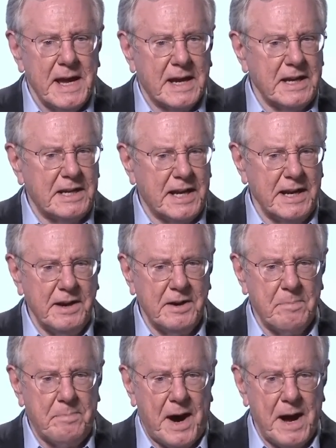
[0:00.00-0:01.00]
continue
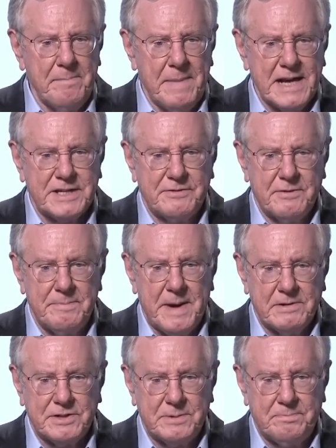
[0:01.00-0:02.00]
to buy massive
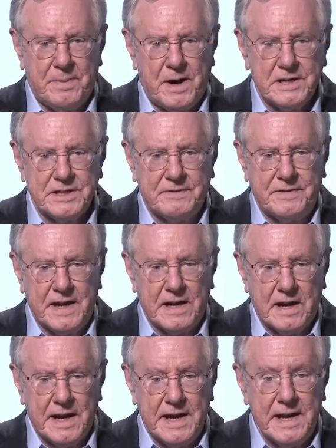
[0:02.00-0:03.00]
amounts of bonds of
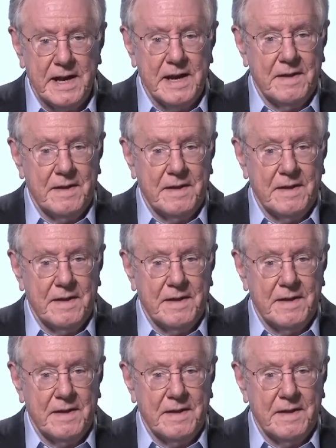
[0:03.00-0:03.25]
Italy,